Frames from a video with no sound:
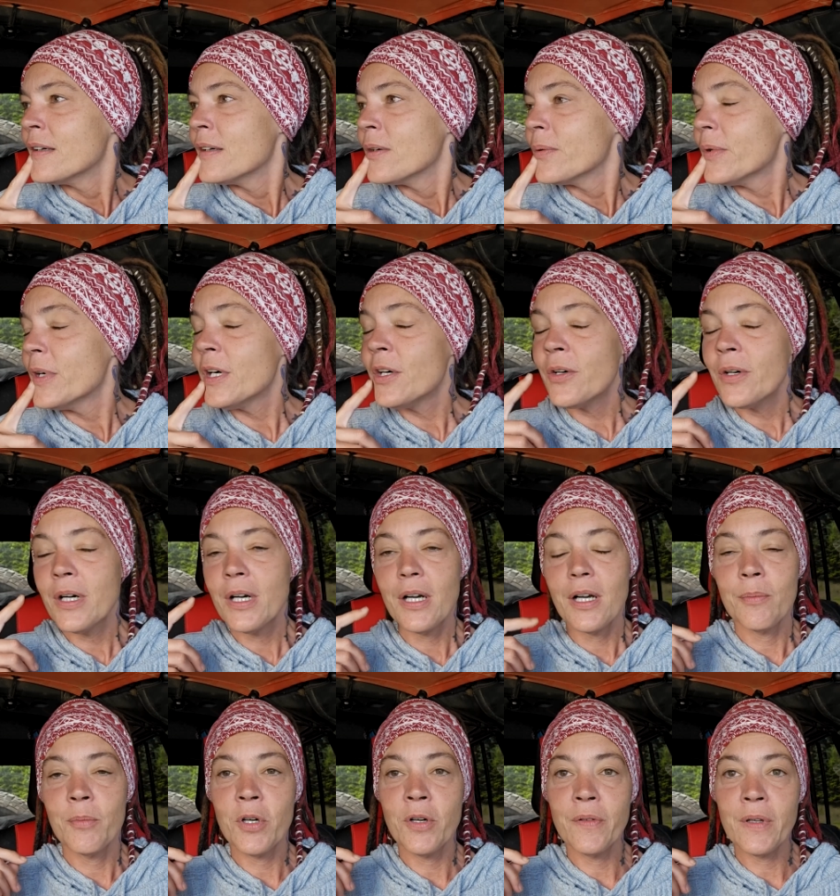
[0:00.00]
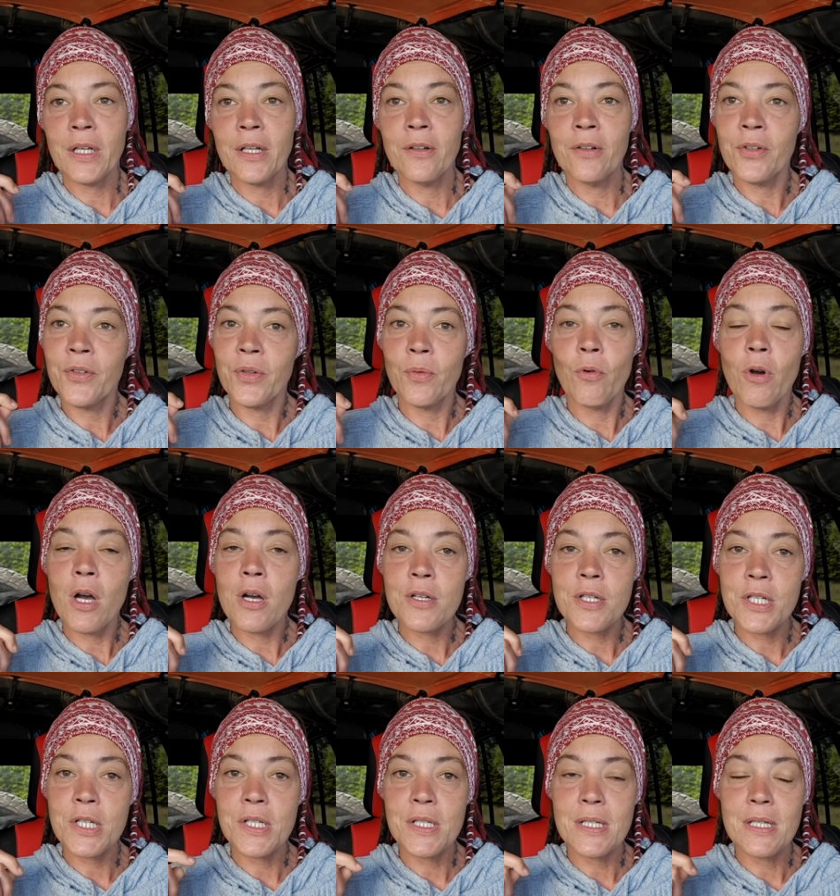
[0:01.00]
Well, I'm over here on the
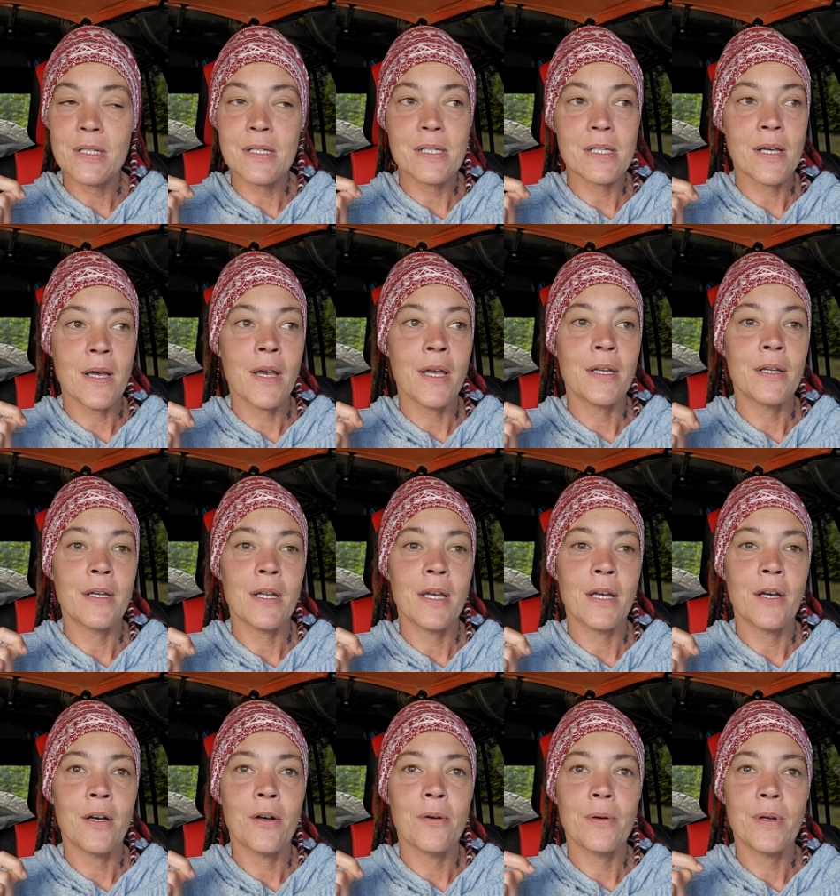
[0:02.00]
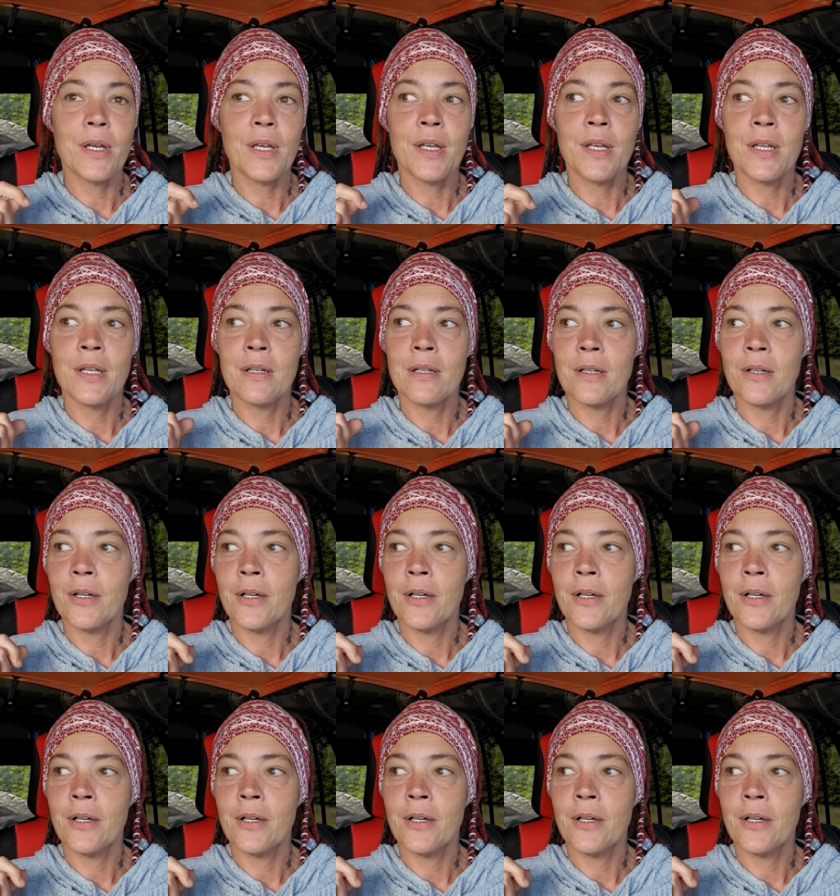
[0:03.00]
Washington side now, and